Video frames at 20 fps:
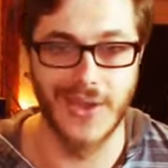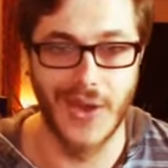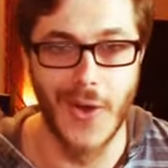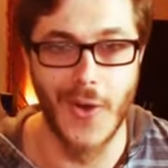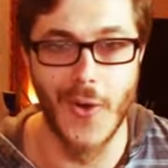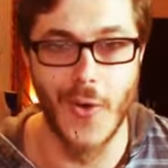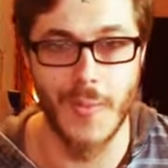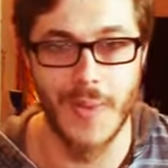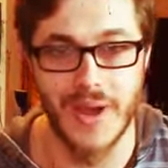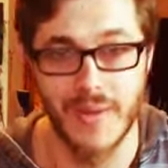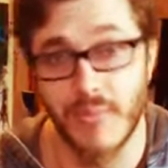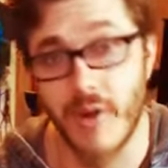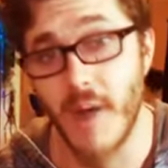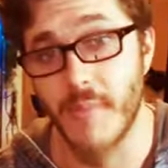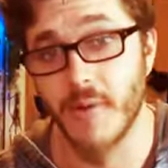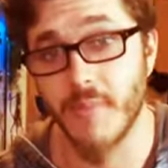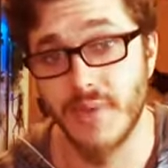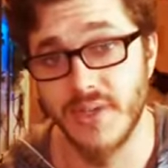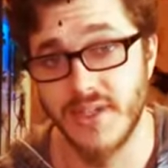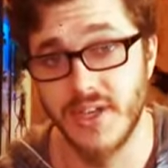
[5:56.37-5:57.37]
a home and a
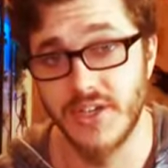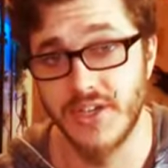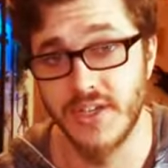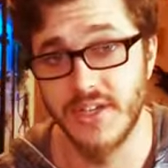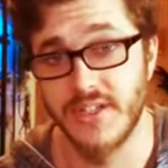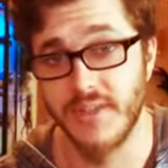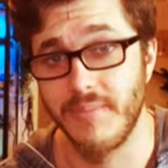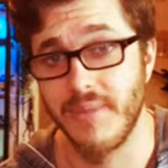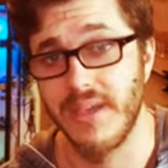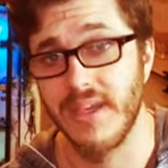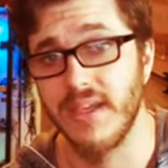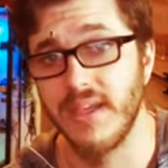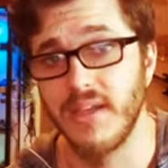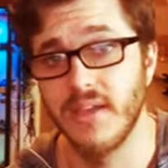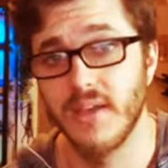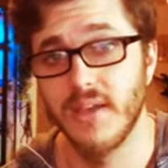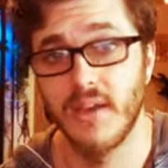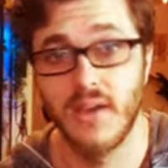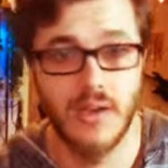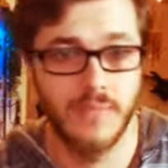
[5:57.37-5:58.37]
proper position to be